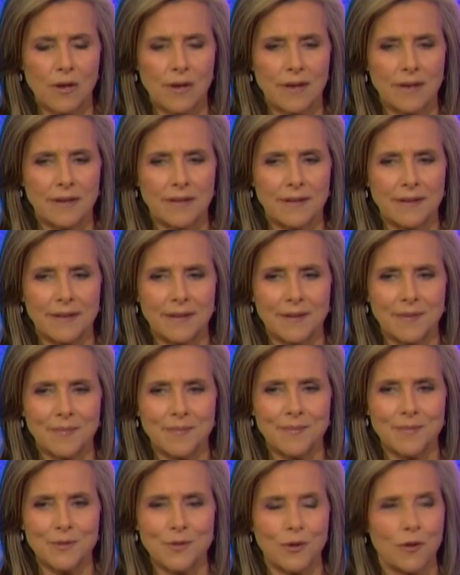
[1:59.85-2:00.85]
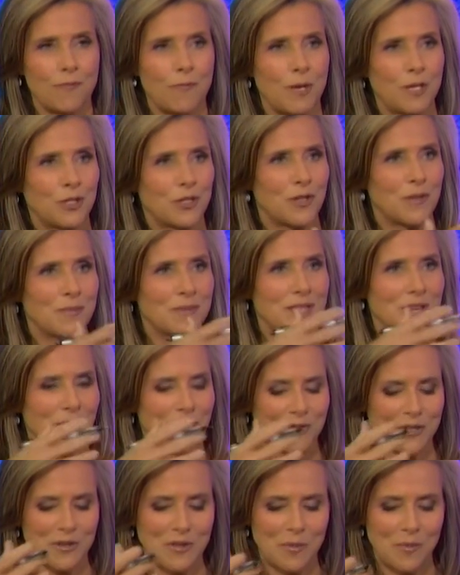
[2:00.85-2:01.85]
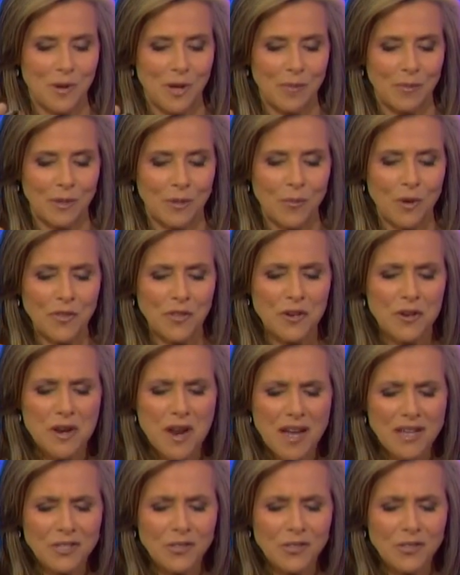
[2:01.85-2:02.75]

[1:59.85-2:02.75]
and sort of pitch themselves to the public. What they're not